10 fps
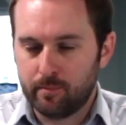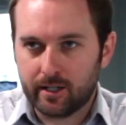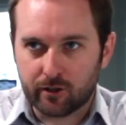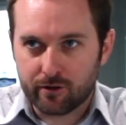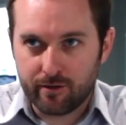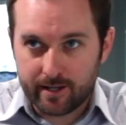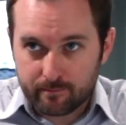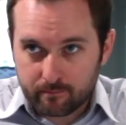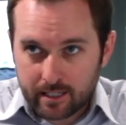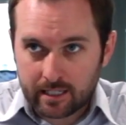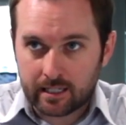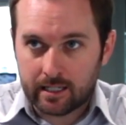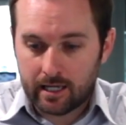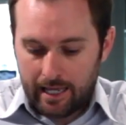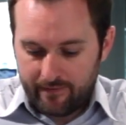bigger than
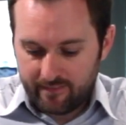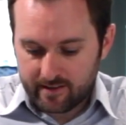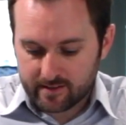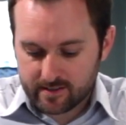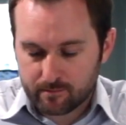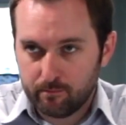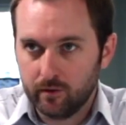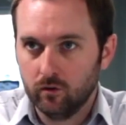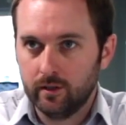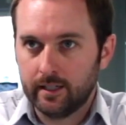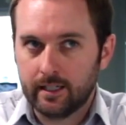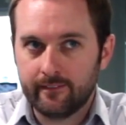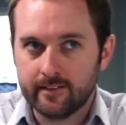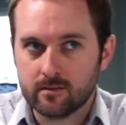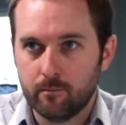me and this building
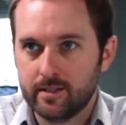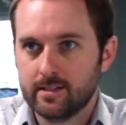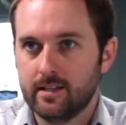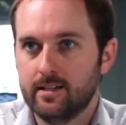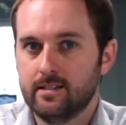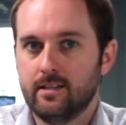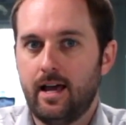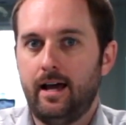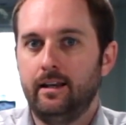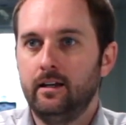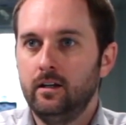and this business that,